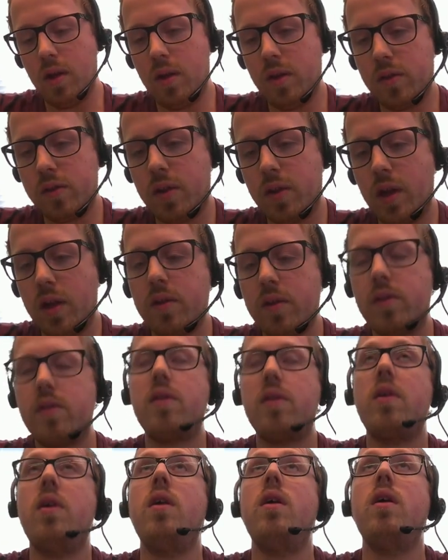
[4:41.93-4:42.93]

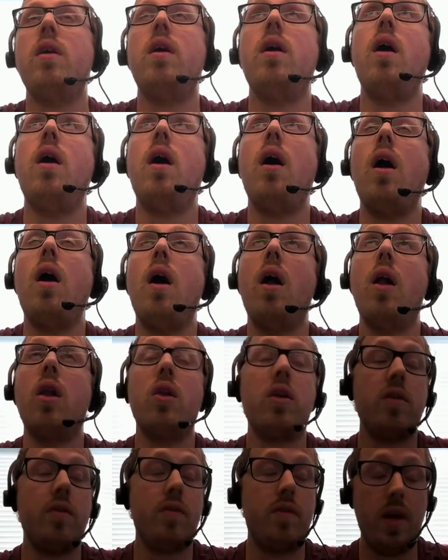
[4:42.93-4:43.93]
since a
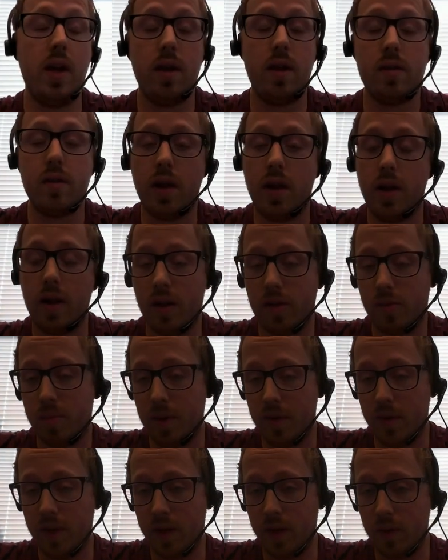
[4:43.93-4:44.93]
lot of data has
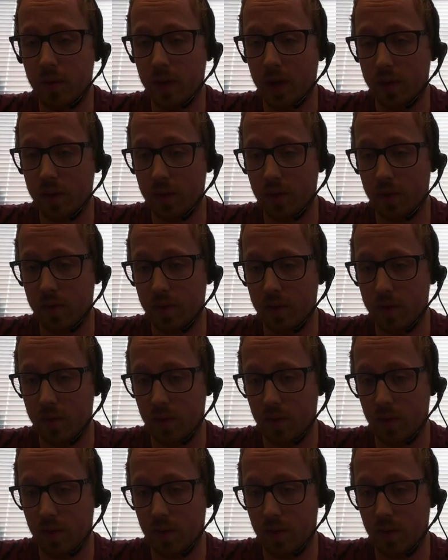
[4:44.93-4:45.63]
been generated